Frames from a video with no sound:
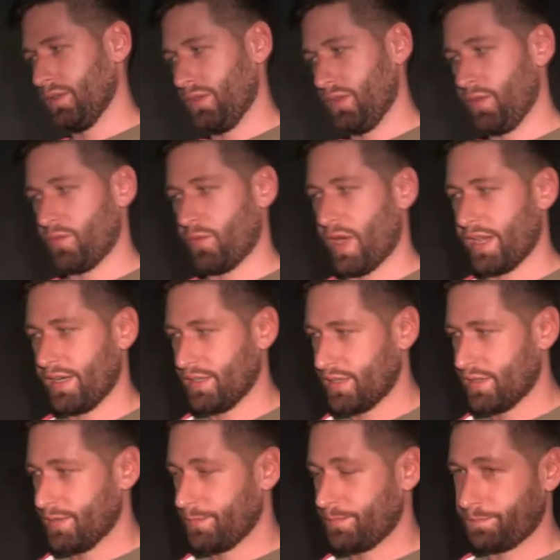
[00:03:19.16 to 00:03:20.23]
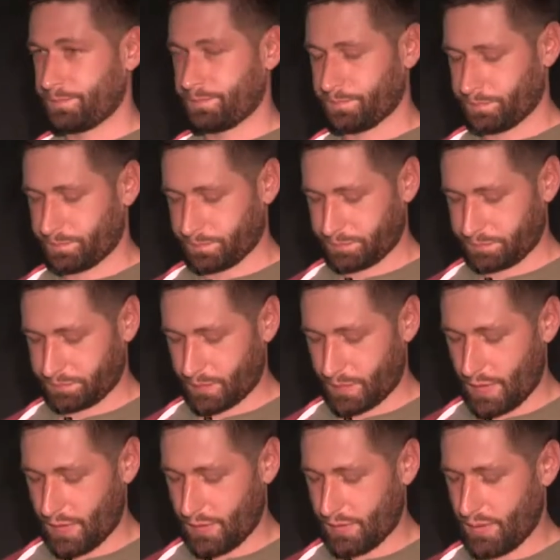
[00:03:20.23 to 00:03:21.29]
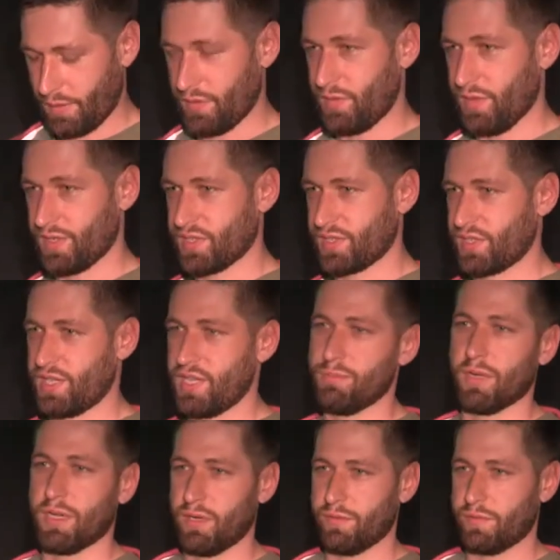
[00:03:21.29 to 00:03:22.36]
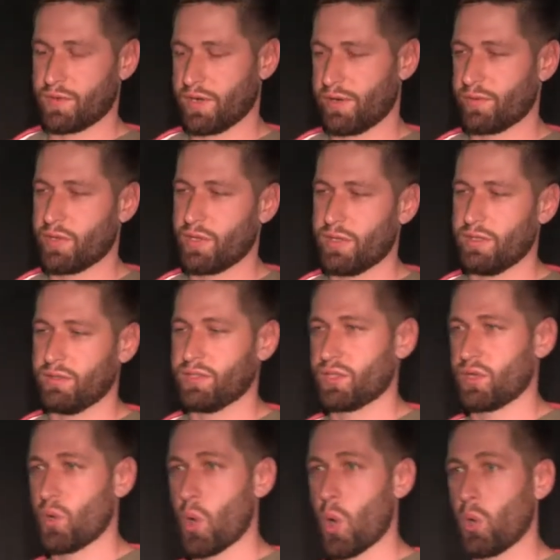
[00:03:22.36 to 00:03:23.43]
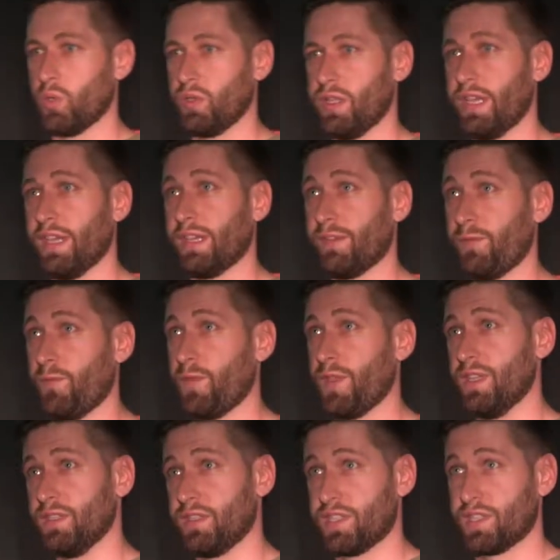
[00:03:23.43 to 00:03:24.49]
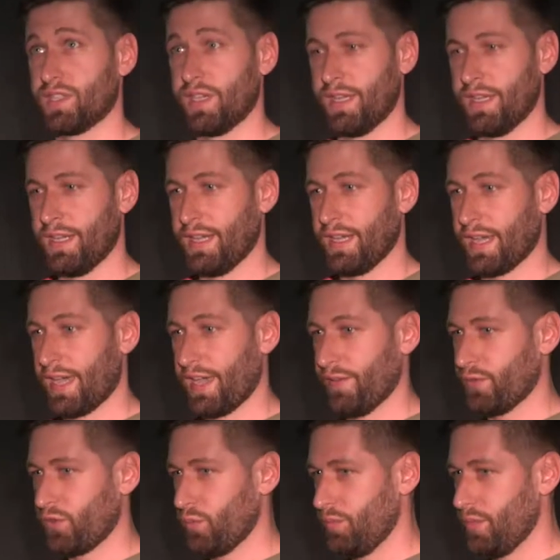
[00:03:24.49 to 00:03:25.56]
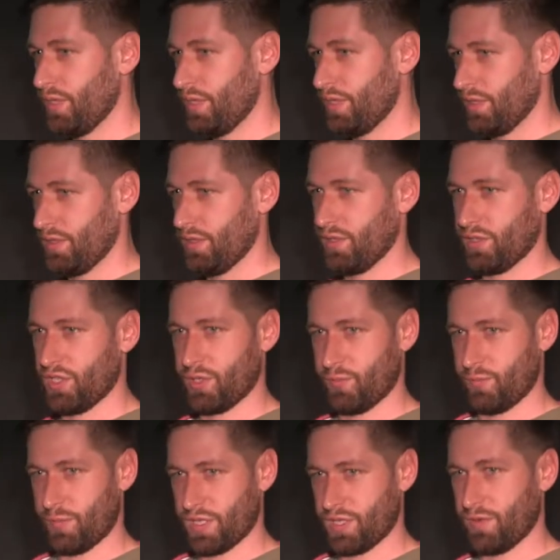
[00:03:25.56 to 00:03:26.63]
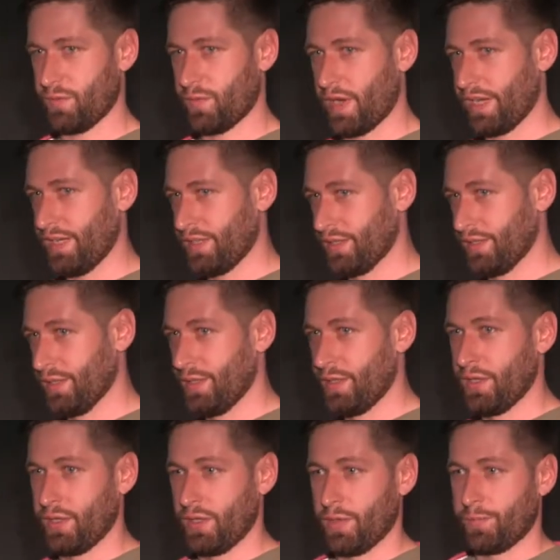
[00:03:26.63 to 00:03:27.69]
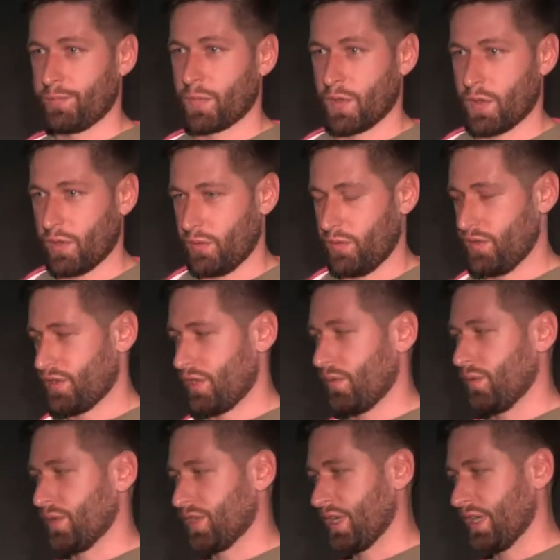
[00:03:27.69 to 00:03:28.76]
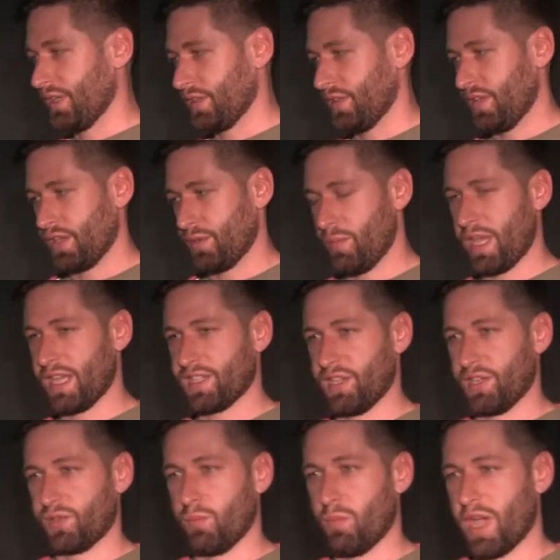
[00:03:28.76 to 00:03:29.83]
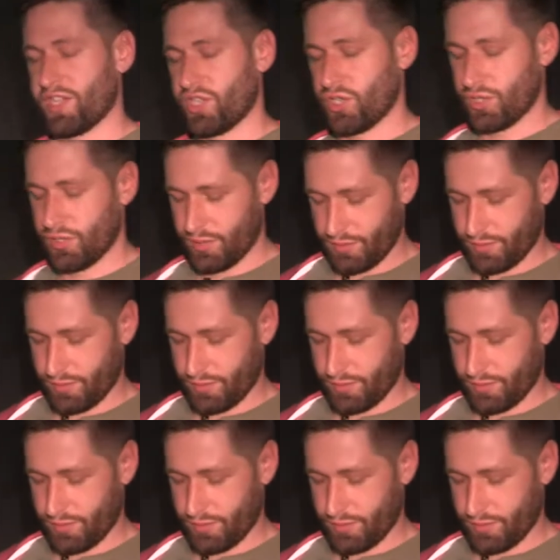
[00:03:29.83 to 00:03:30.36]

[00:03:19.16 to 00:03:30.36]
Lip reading: defined in the schema of GraphQL, so all the fields have to be specified on the server side. That makes it much